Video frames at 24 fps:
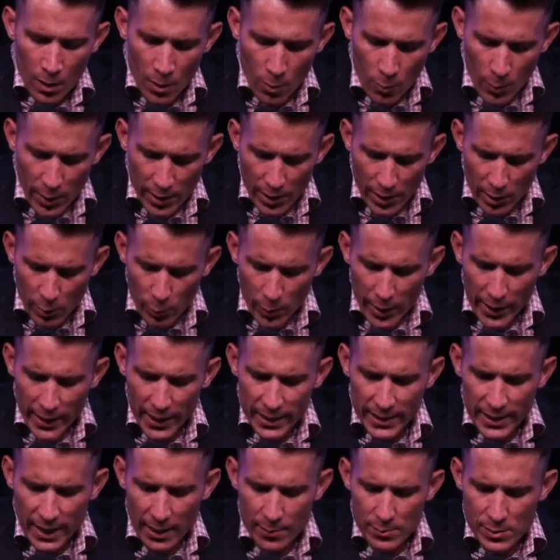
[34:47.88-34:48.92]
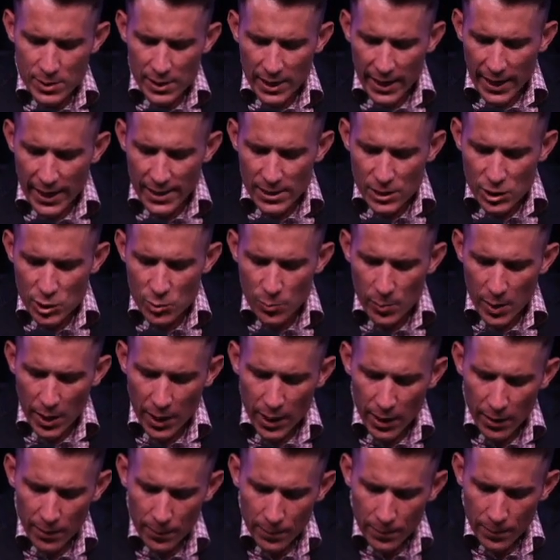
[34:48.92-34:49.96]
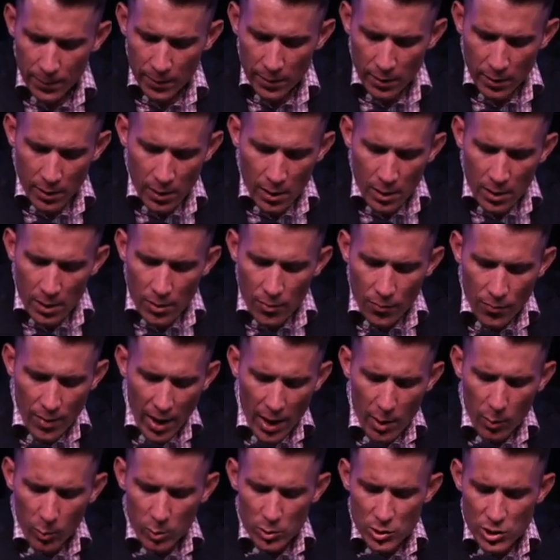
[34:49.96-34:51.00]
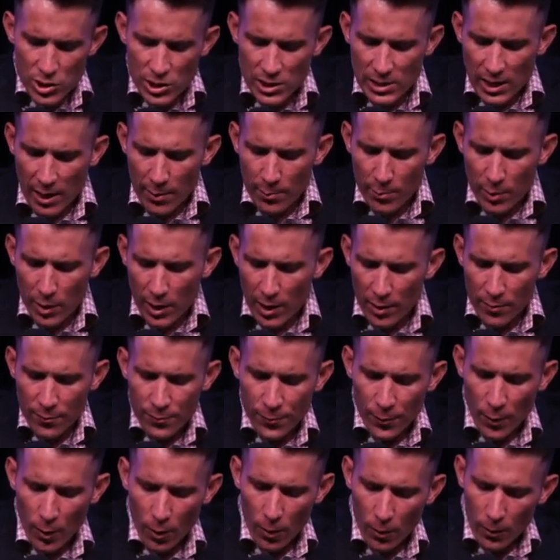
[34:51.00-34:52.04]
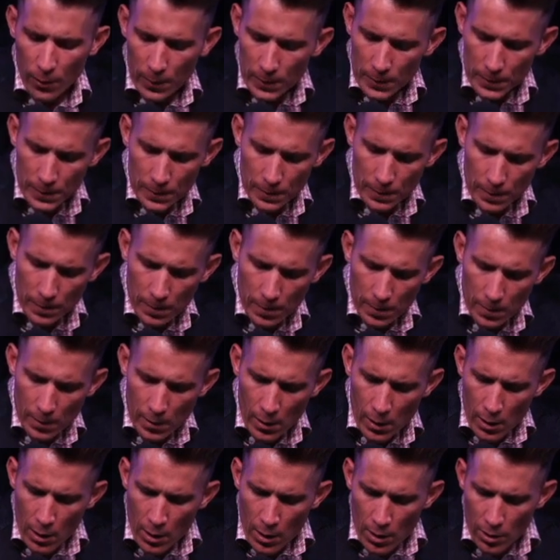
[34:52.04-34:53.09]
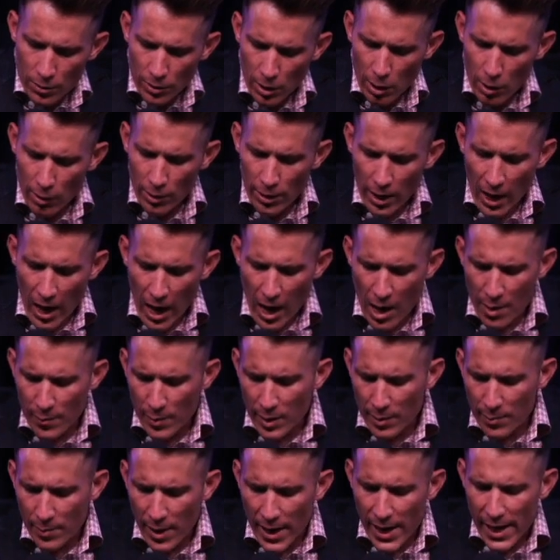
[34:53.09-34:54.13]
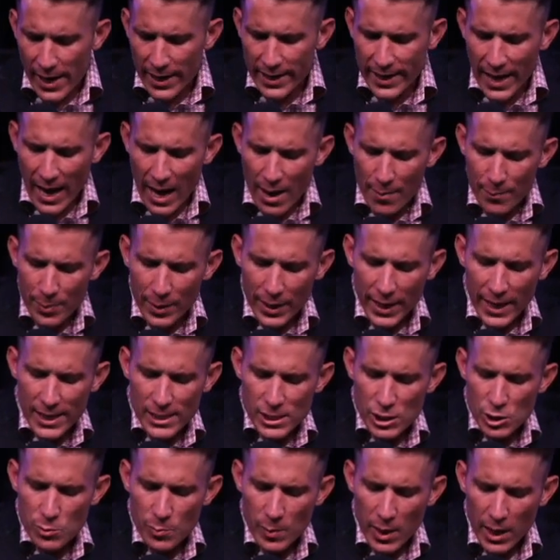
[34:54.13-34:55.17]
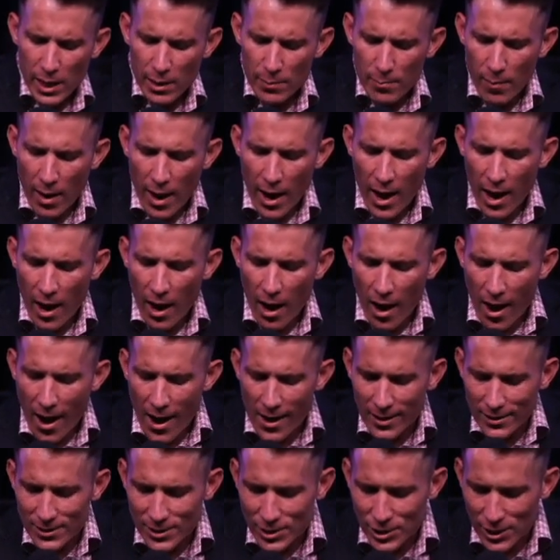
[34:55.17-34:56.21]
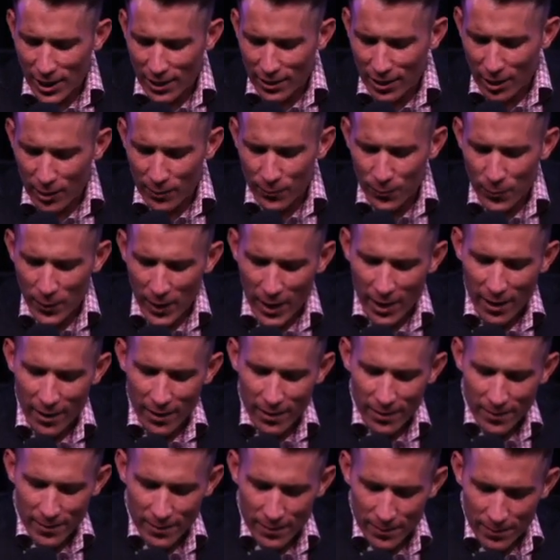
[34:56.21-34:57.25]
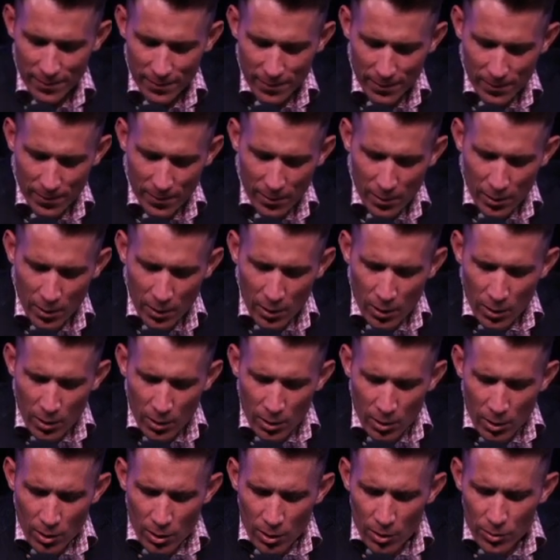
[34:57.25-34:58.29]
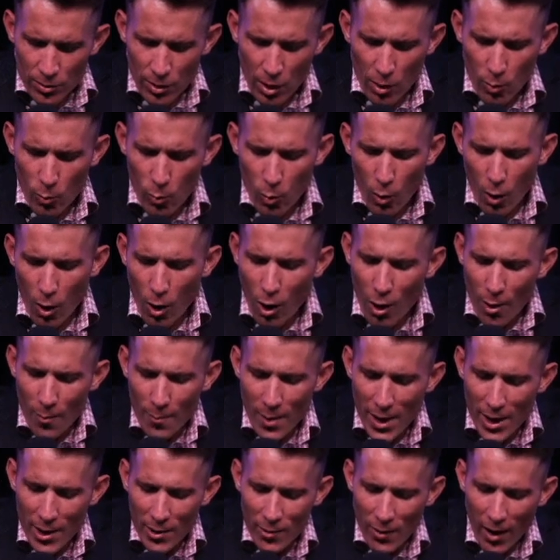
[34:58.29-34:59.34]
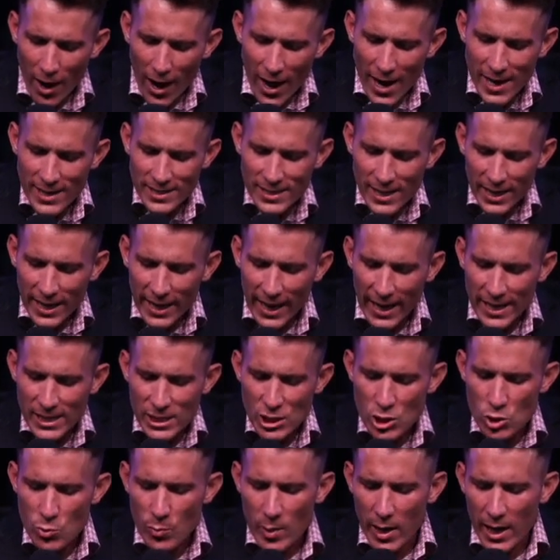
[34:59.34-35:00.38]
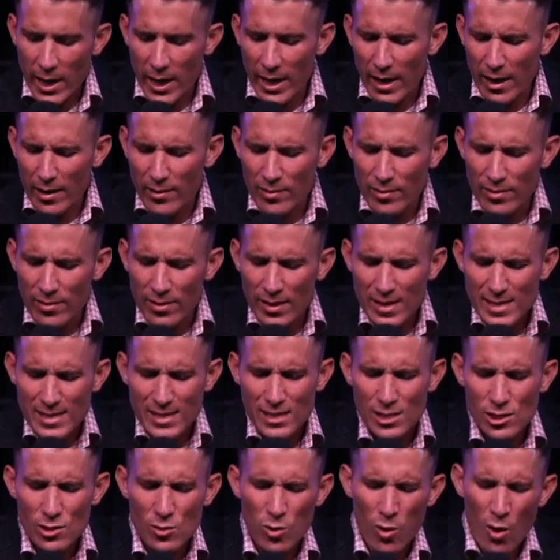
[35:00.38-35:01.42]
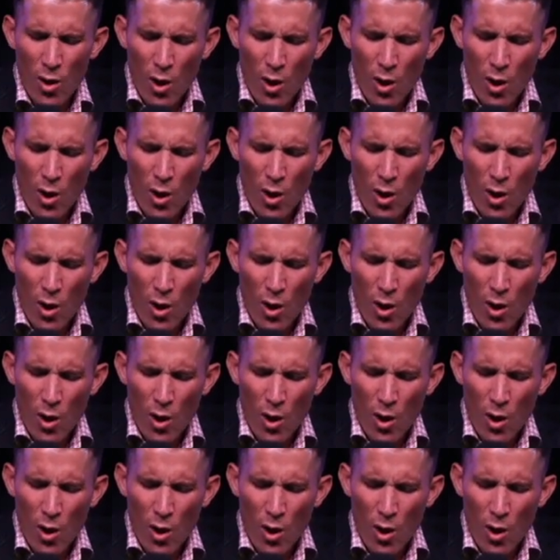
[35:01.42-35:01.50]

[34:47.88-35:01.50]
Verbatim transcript: When the wicked comes against me, they will stumble and fall. Though an army may encamp against me, my heart shall not fear the war may rise against me, in this